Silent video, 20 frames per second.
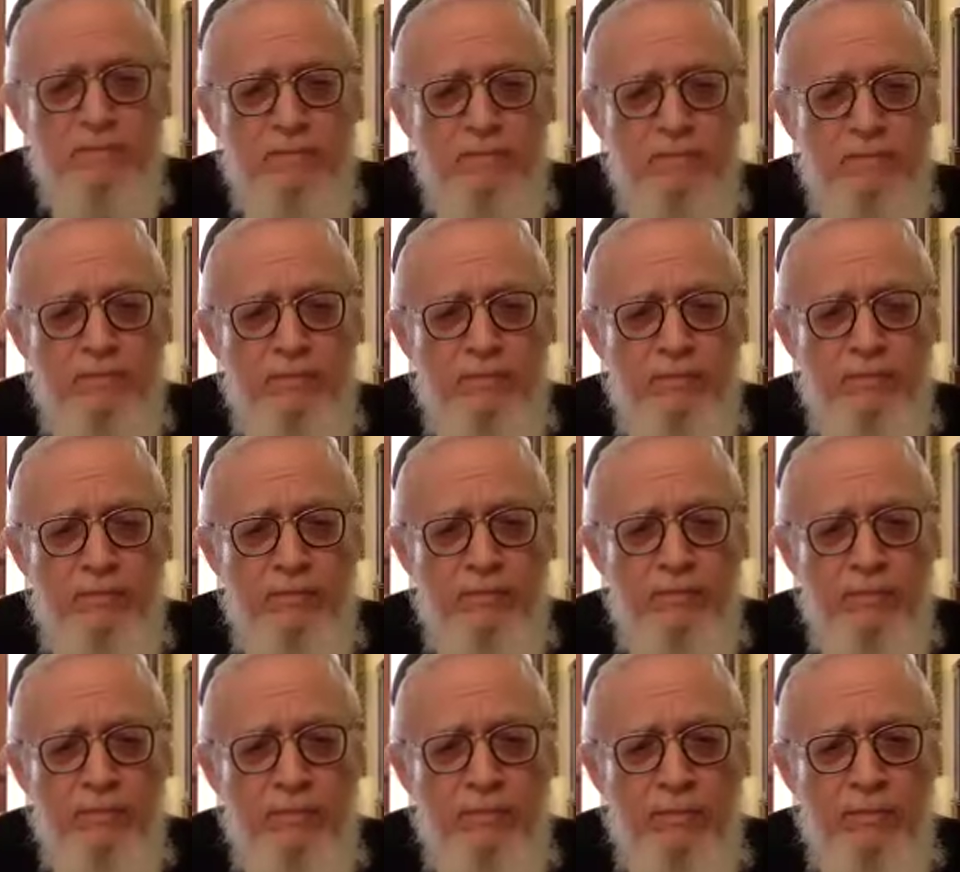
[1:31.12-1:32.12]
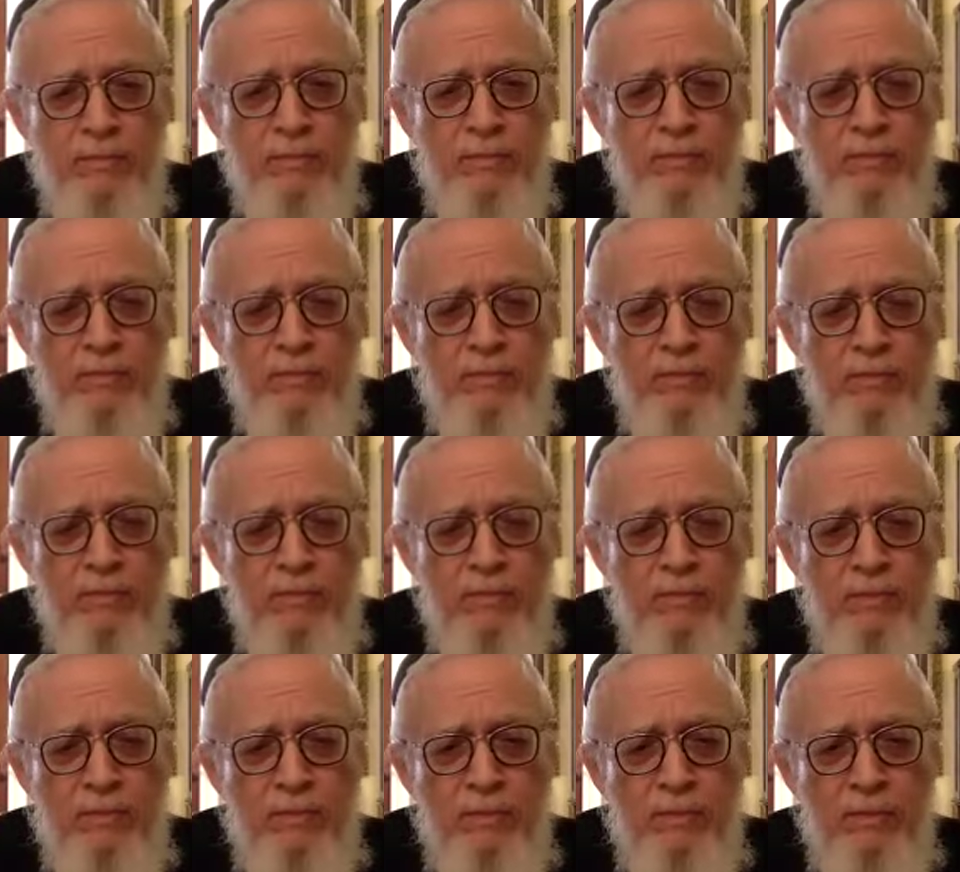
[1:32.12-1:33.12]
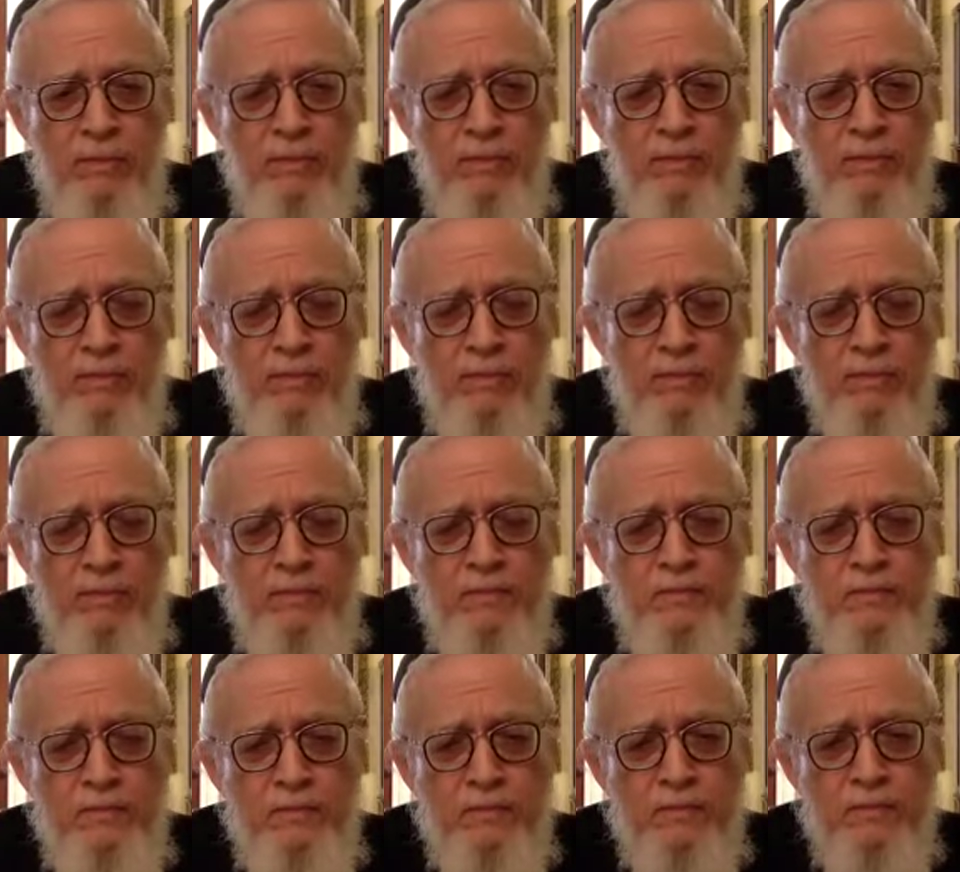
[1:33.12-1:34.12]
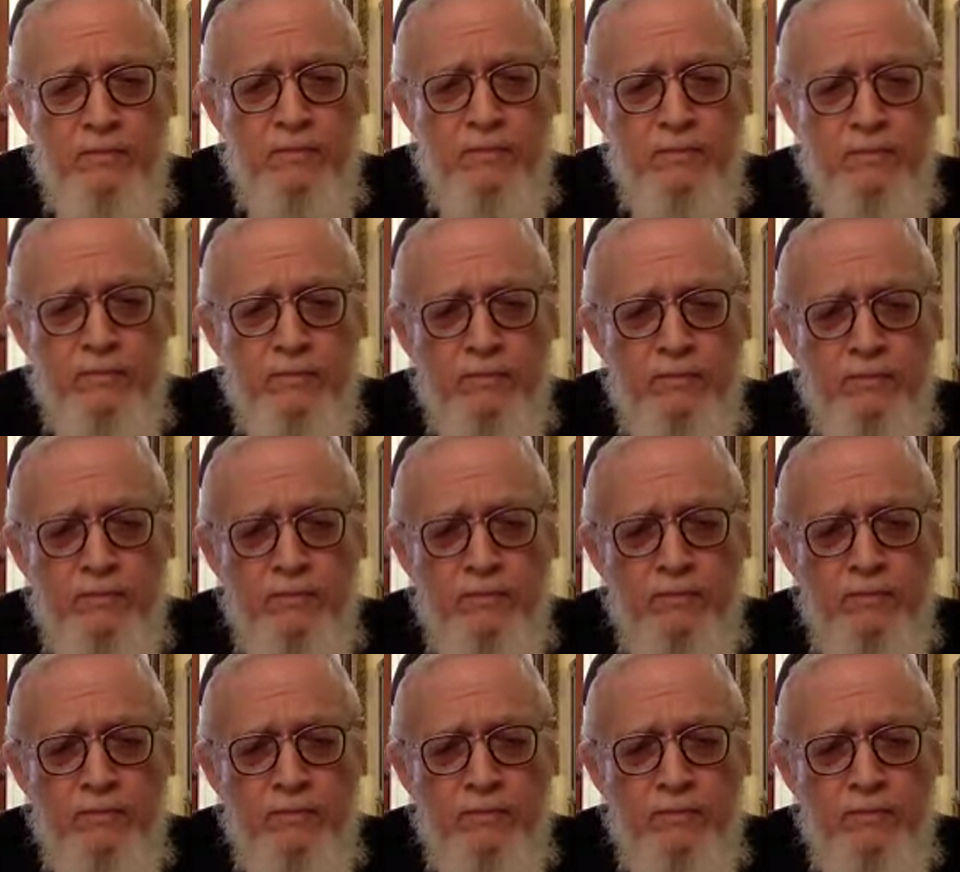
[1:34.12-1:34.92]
[no speech]